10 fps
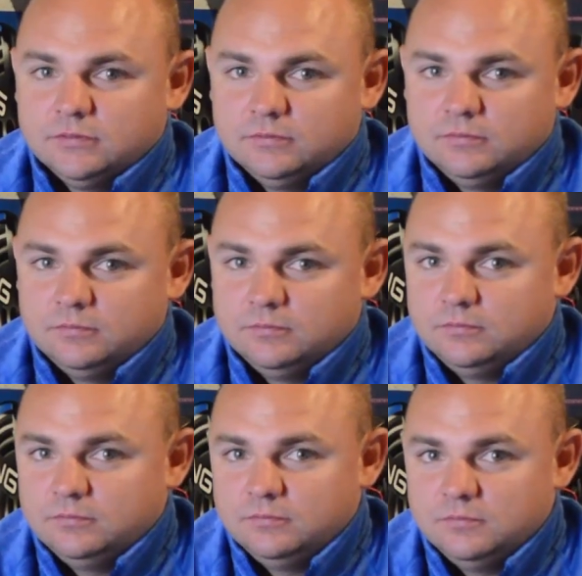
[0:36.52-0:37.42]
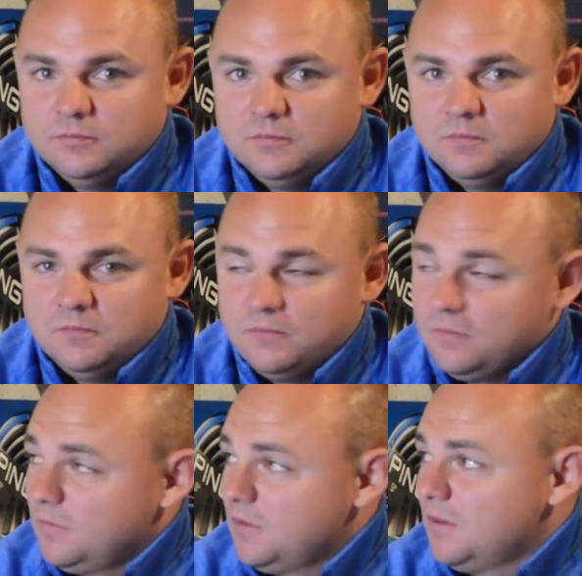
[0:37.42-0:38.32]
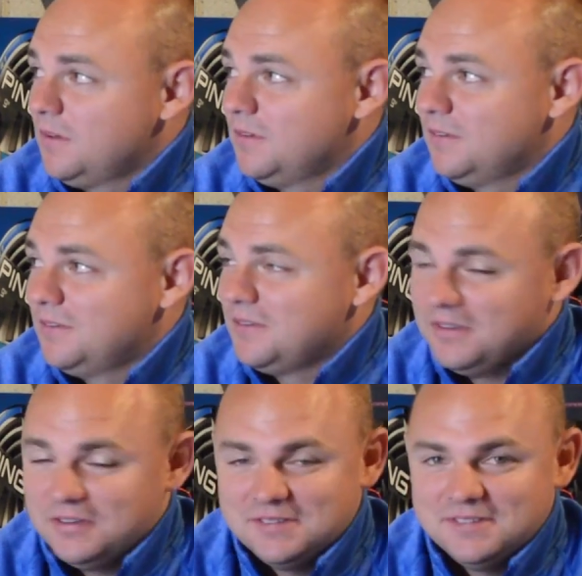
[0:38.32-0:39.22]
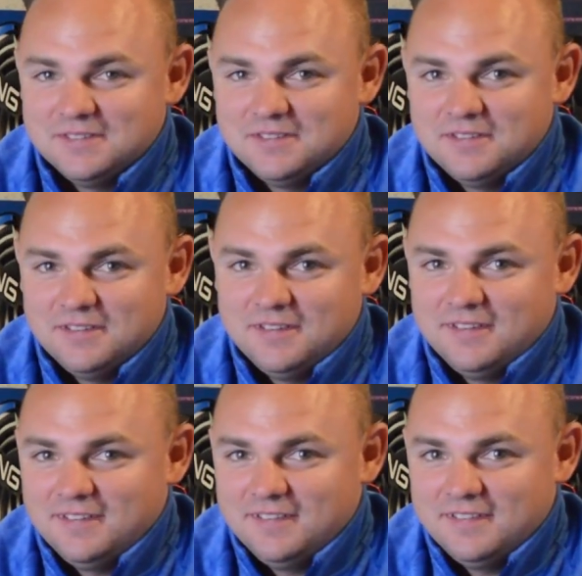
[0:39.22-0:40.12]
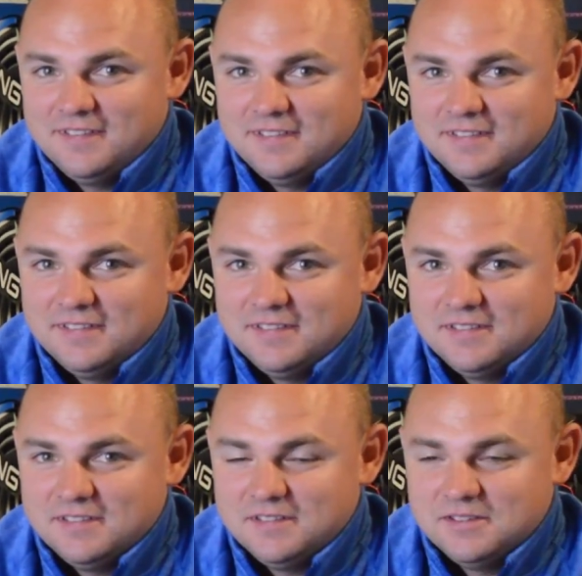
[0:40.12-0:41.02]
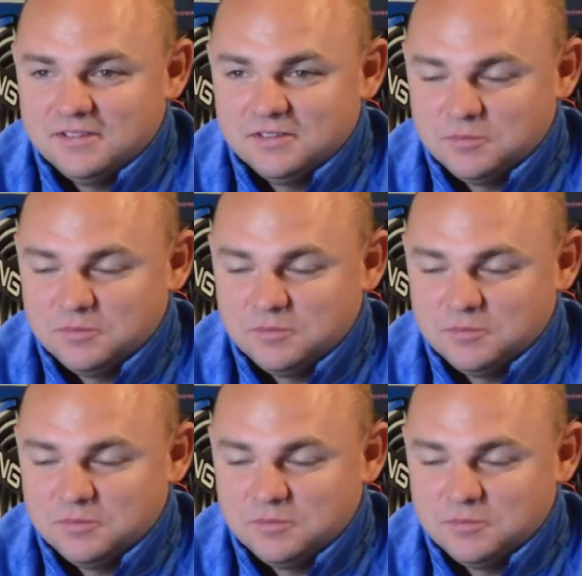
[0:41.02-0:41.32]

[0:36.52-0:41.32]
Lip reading: This person isn't speaking.